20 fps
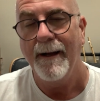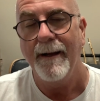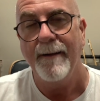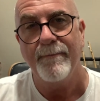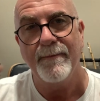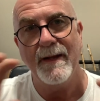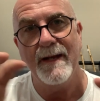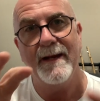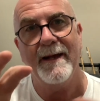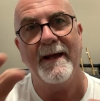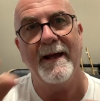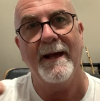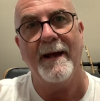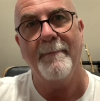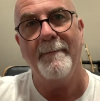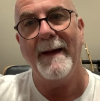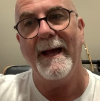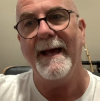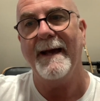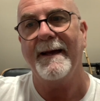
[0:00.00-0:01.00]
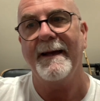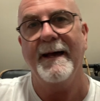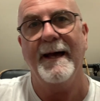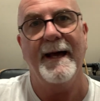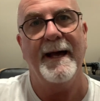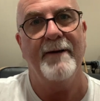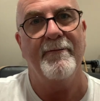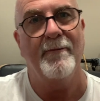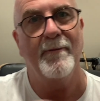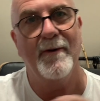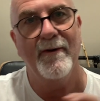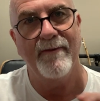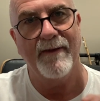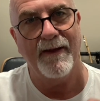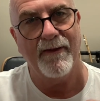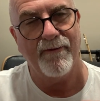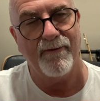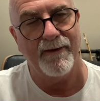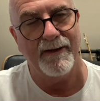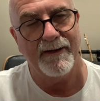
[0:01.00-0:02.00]
Then you can go back and remove
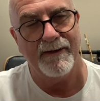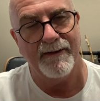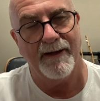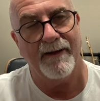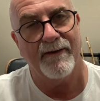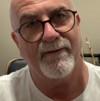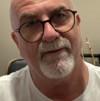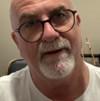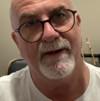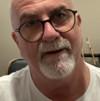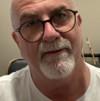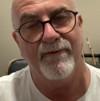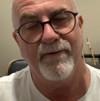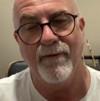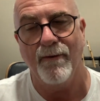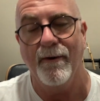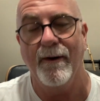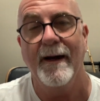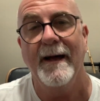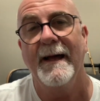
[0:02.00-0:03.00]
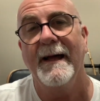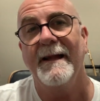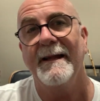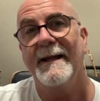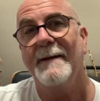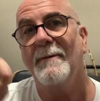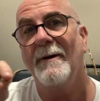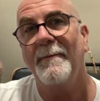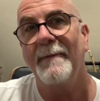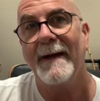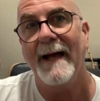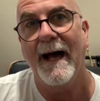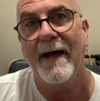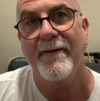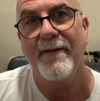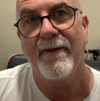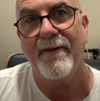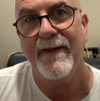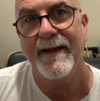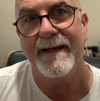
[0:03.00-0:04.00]
those three or 4. There might be other
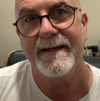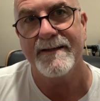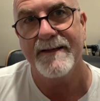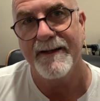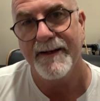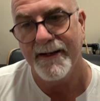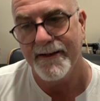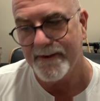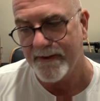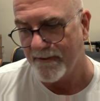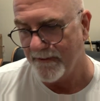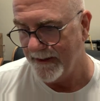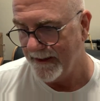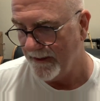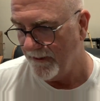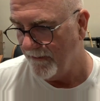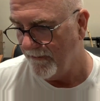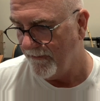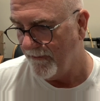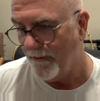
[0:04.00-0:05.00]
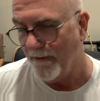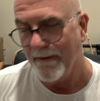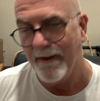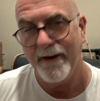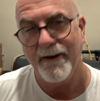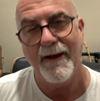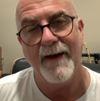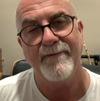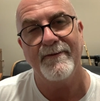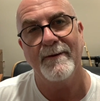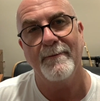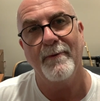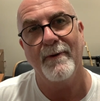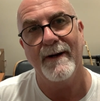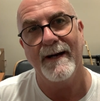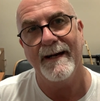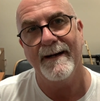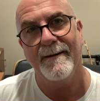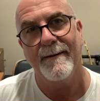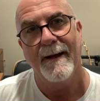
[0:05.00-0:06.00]
things in those 3 or 4 that you have to put
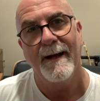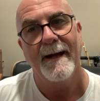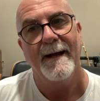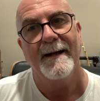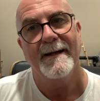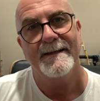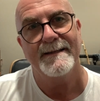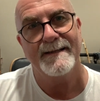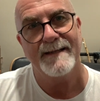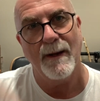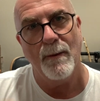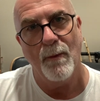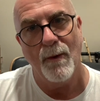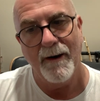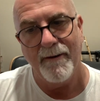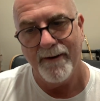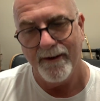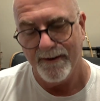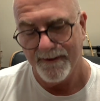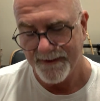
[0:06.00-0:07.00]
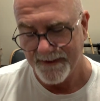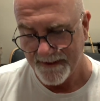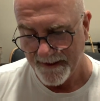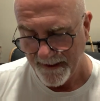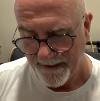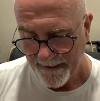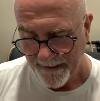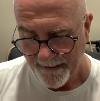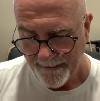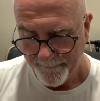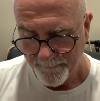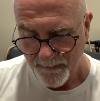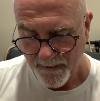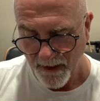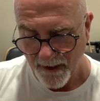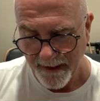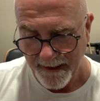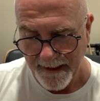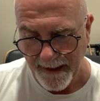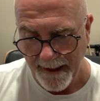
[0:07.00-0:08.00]
in somewhere else.
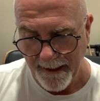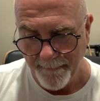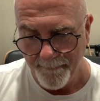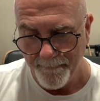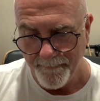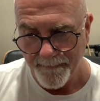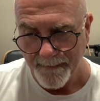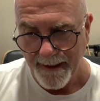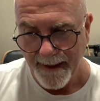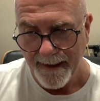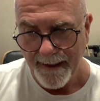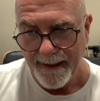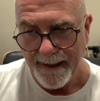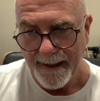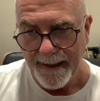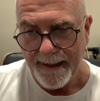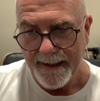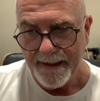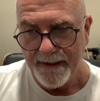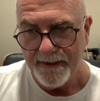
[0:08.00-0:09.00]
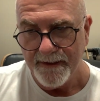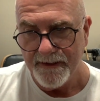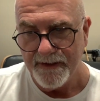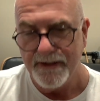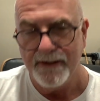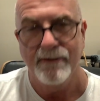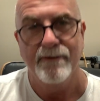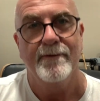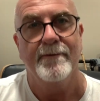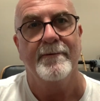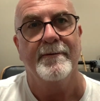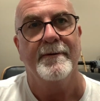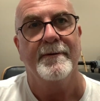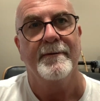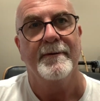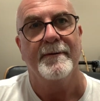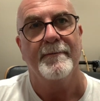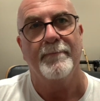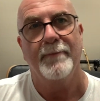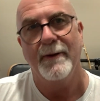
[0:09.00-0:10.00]
Like Jill
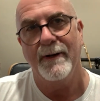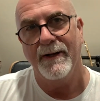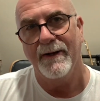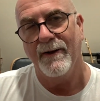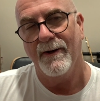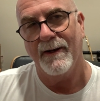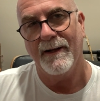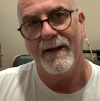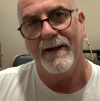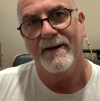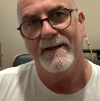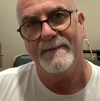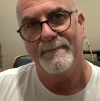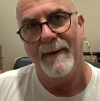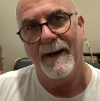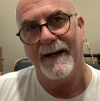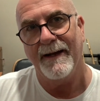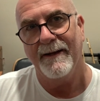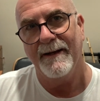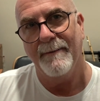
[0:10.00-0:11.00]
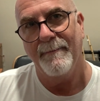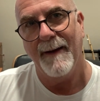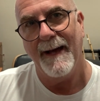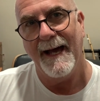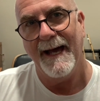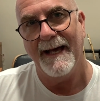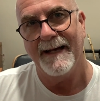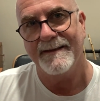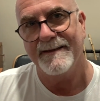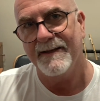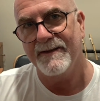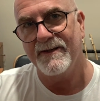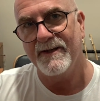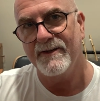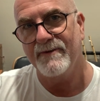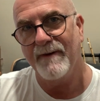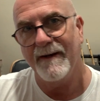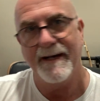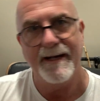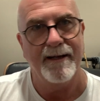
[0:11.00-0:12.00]
putting her clothes back in the bag so she's
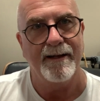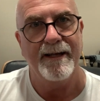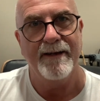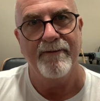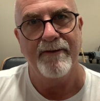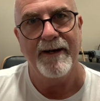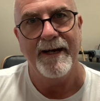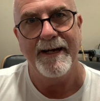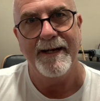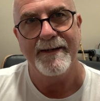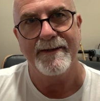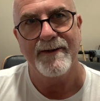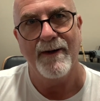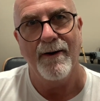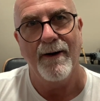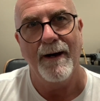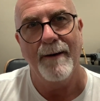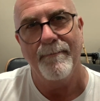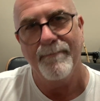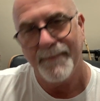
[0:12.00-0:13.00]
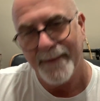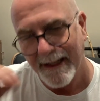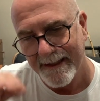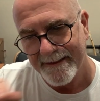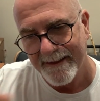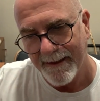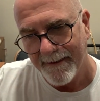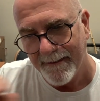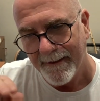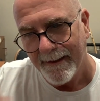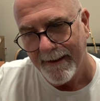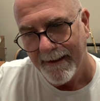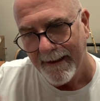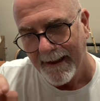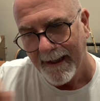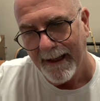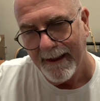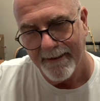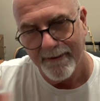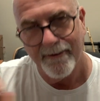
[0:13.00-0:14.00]
ready to leave at any time. That's a
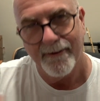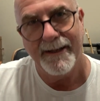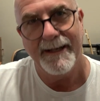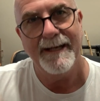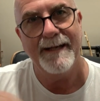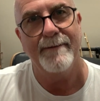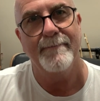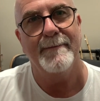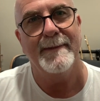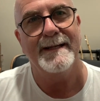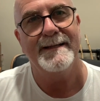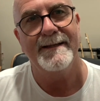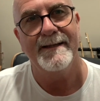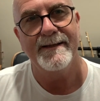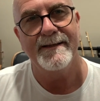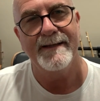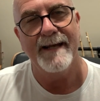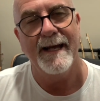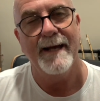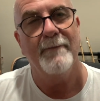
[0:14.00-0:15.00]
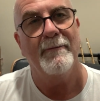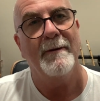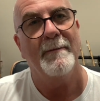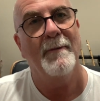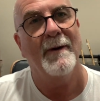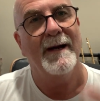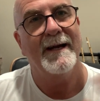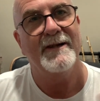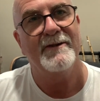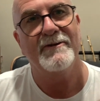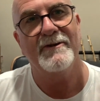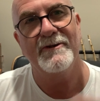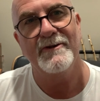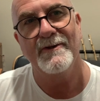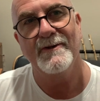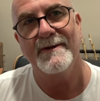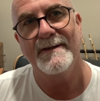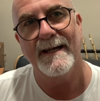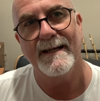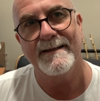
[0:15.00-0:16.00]
little hidden message there. We might
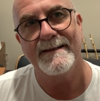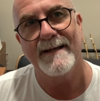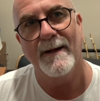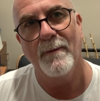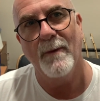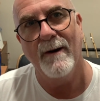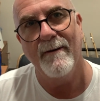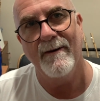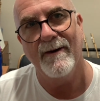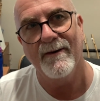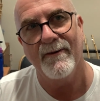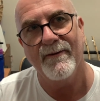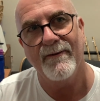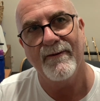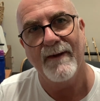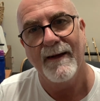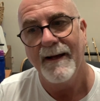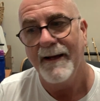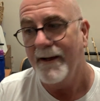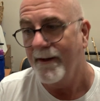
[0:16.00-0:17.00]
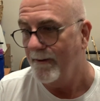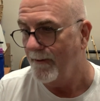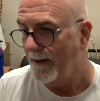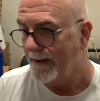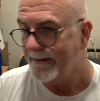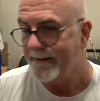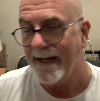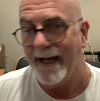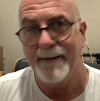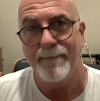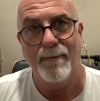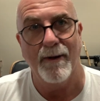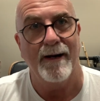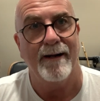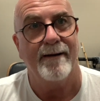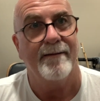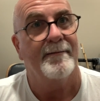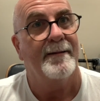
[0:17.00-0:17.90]
introduce that somewhere else. Like Dad might